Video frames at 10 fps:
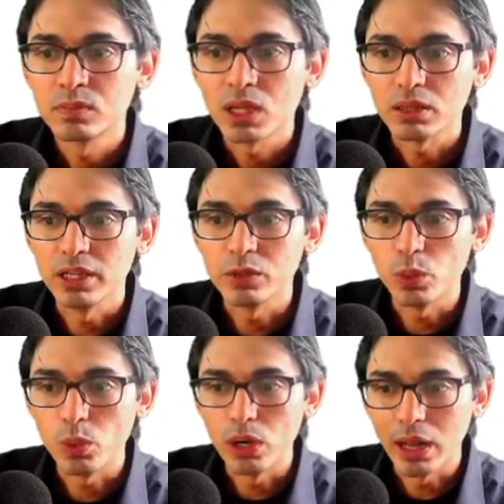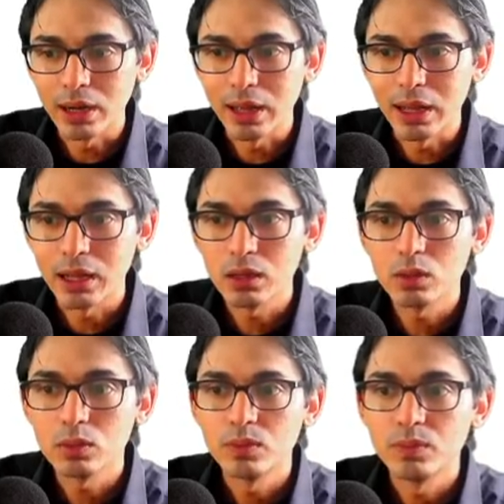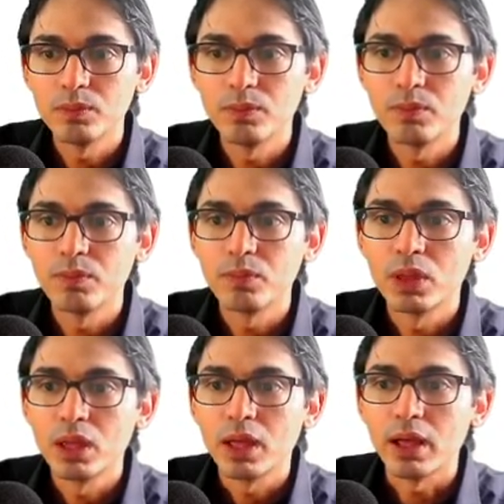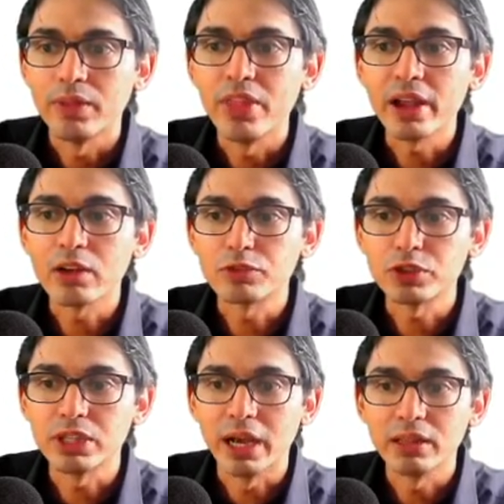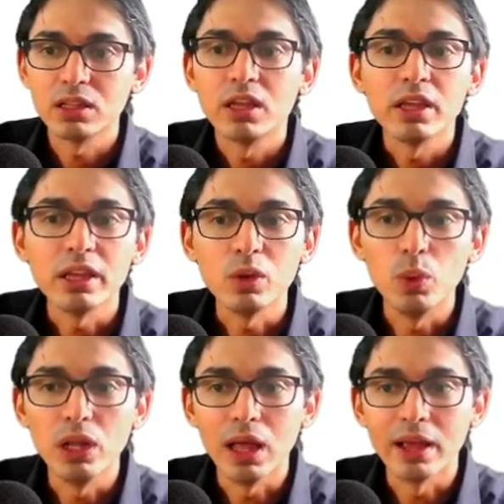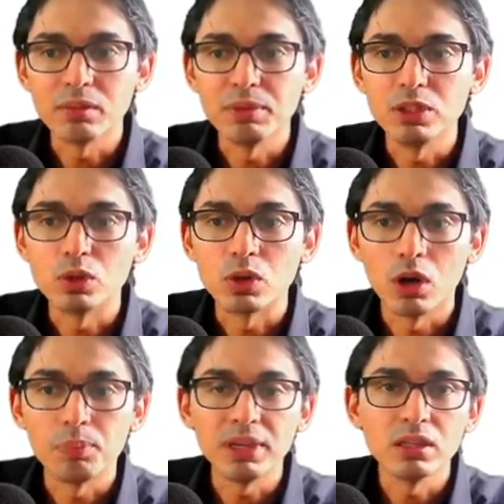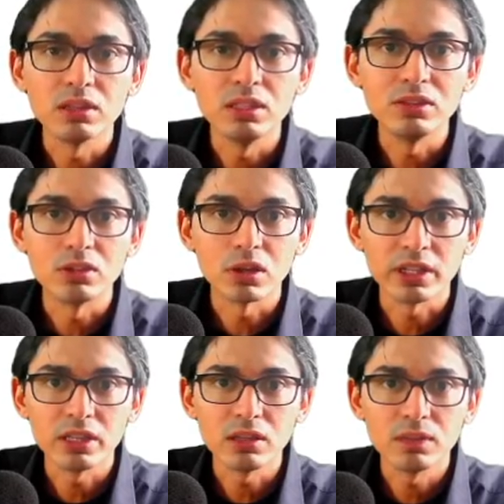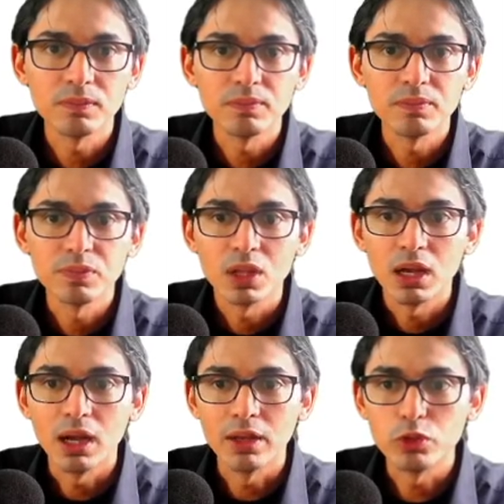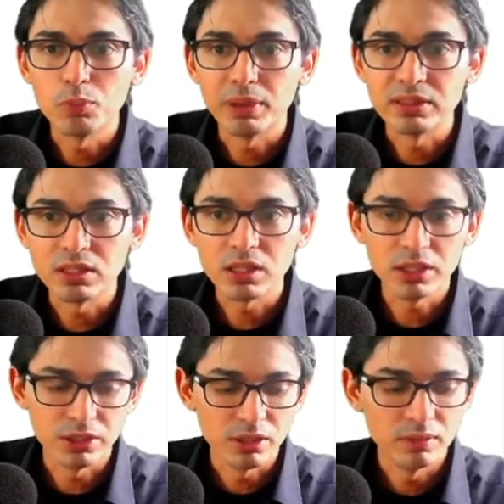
Then we will allow. And then after that, it will ask me to copy this token and to paste it here.